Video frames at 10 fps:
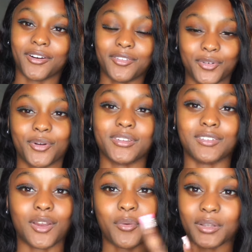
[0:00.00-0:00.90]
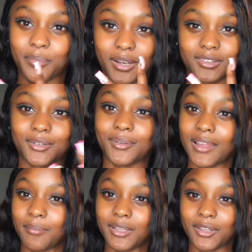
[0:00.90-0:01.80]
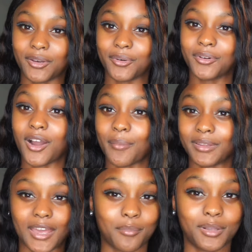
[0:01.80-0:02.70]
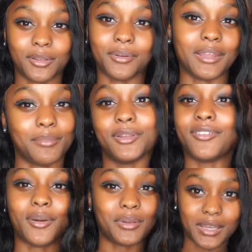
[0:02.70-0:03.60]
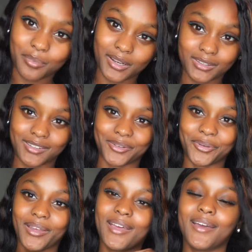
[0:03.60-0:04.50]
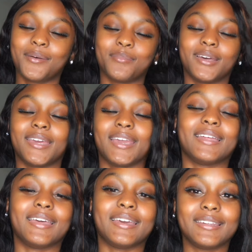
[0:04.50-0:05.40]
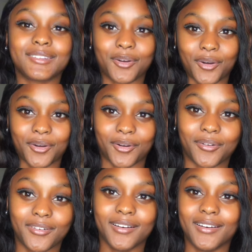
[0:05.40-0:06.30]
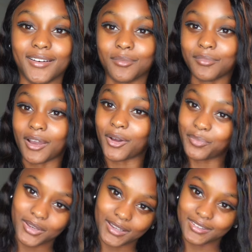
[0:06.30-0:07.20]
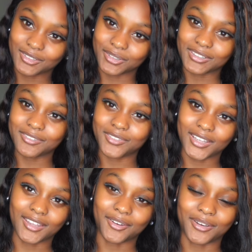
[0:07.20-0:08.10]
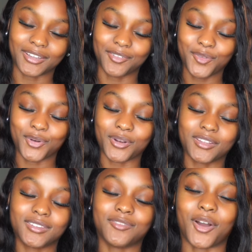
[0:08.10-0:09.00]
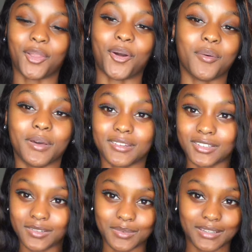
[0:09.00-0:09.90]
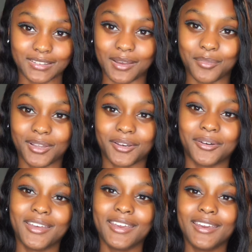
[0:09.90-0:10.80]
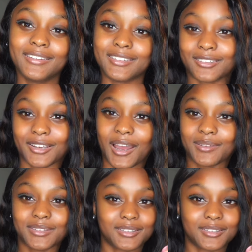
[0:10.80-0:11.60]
Of course, if y'all want a part two, let me know. Comment down below and let me know if y'all want that part two. But yeah, that is all. I hope you guys enjoyed this video. And of course, follow all my social medias down below. Subscribe.